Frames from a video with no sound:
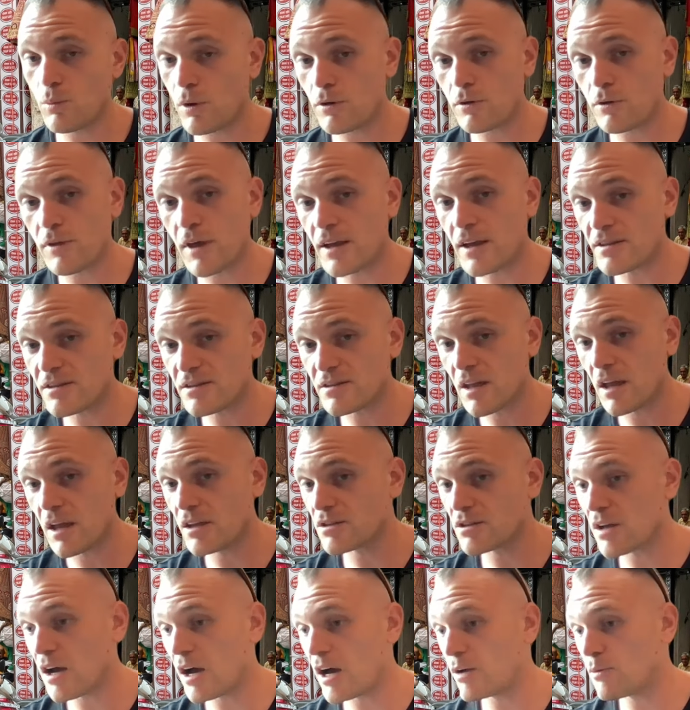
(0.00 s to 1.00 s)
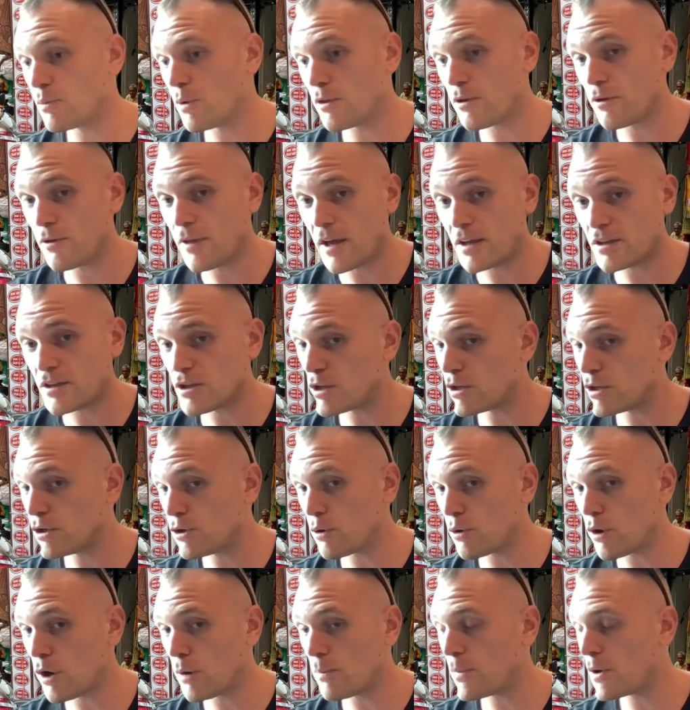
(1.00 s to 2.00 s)
whether that's stateside, whether that's in
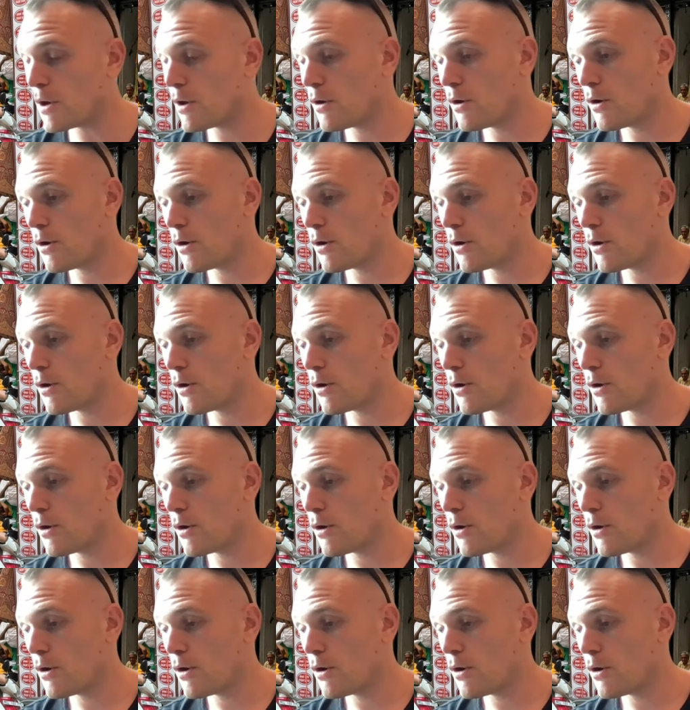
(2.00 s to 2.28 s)
Europe,